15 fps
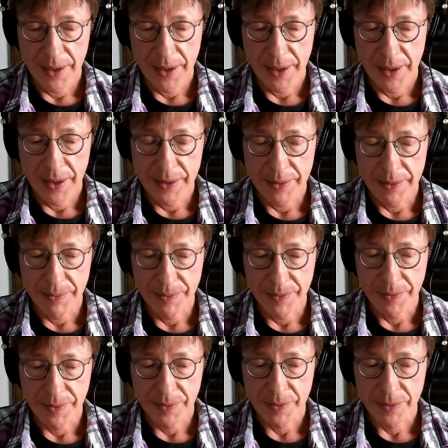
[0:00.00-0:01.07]
yeah
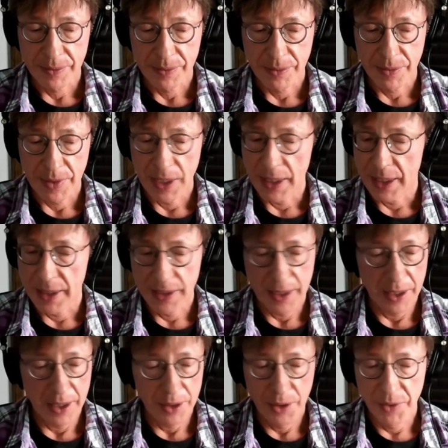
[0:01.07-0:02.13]

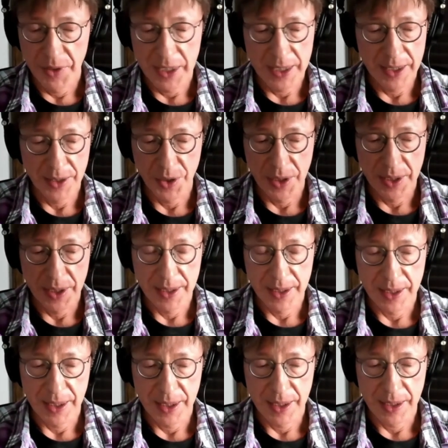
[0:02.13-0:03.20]
all of this is
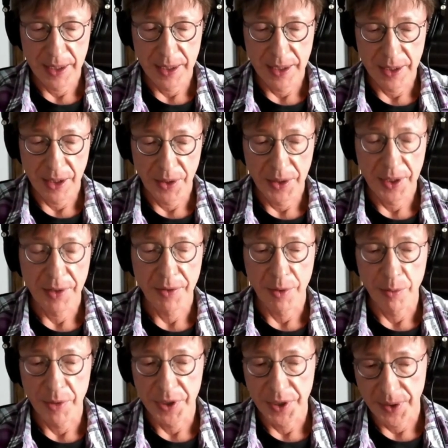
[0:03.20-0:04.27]
just uh, all the
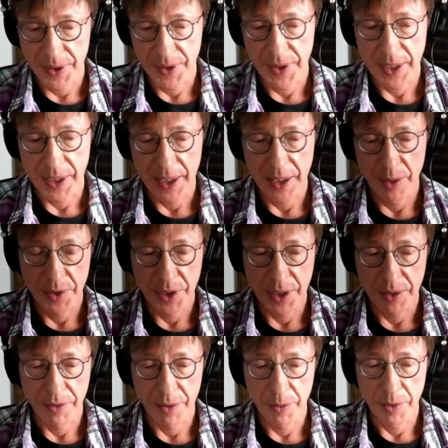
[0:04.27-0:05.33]
different material that comes
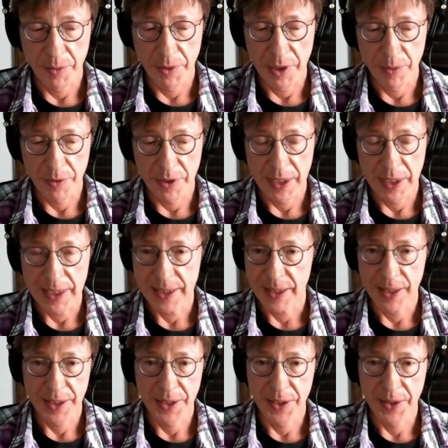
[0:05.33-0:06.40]
in from the people I
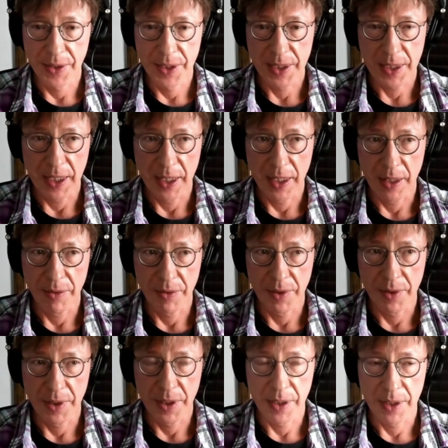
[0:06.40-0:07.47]
talk to because I have
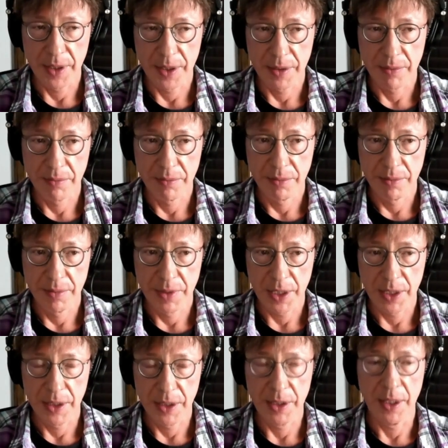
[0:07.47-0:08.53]
a uh,
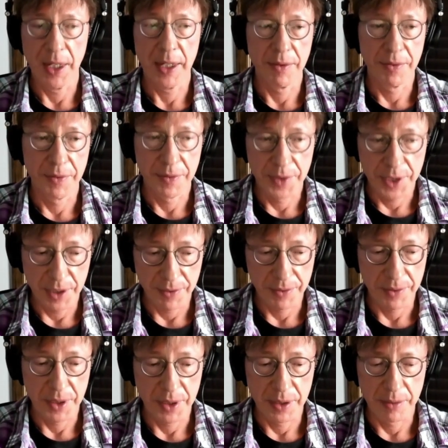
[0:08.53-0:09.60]
a lot of
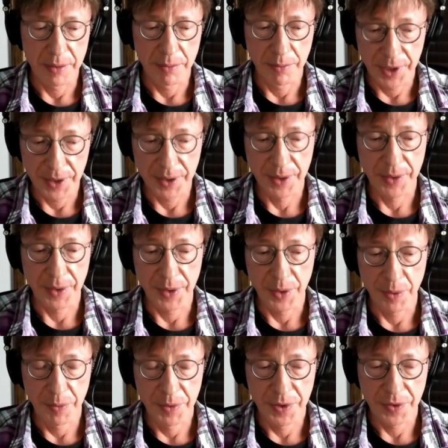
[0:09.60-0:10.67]
different peer
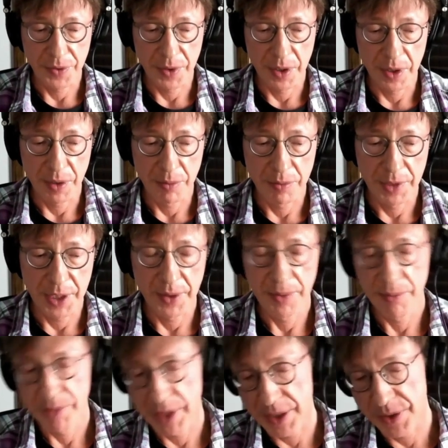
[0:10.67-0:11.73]
groups from you know
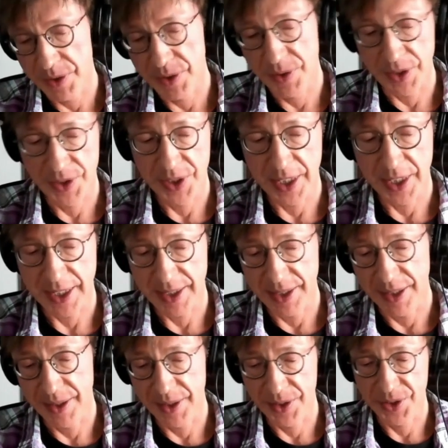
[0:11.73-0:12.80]
there's there's
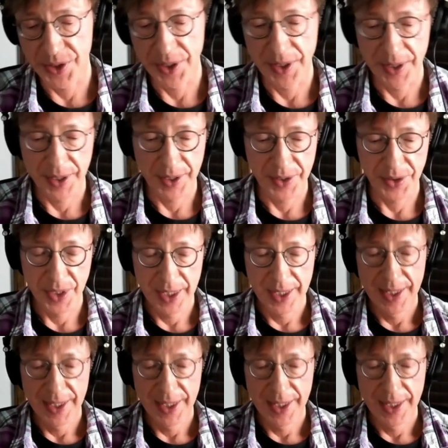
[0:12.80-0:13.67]
technology there's